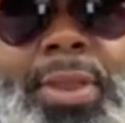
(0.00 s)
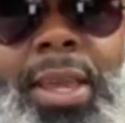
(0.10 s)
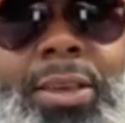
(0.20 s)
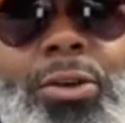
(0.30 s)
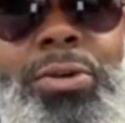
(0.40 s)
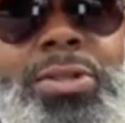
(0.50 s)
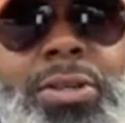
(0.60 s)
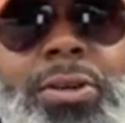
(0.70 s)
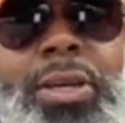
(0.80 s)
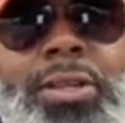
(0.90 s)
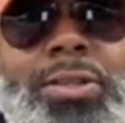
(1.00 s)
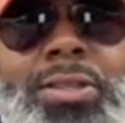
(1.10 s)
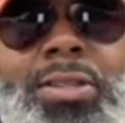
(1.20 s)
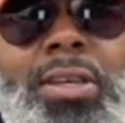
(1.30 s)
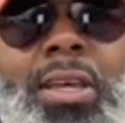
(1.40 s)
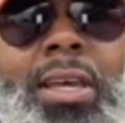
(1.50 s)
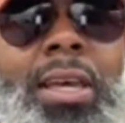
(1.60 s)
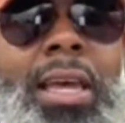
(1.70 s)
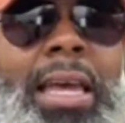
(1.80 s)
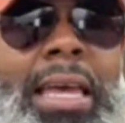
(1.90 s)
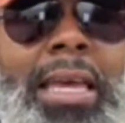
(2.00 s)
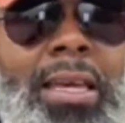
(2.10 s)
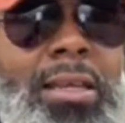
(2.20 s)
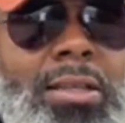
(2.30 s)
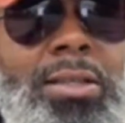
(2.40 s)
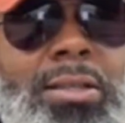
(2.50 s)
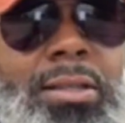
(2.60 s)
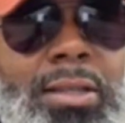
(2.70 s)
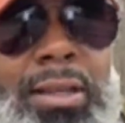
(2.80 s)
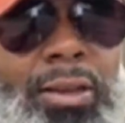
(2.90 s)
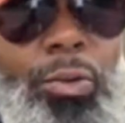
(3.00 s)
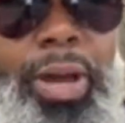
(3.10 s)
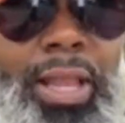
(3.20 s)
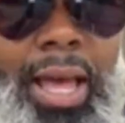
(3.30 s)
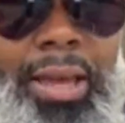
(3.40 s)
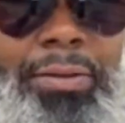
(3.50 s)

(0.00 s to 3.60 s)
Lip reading: Your resilience is your way of life.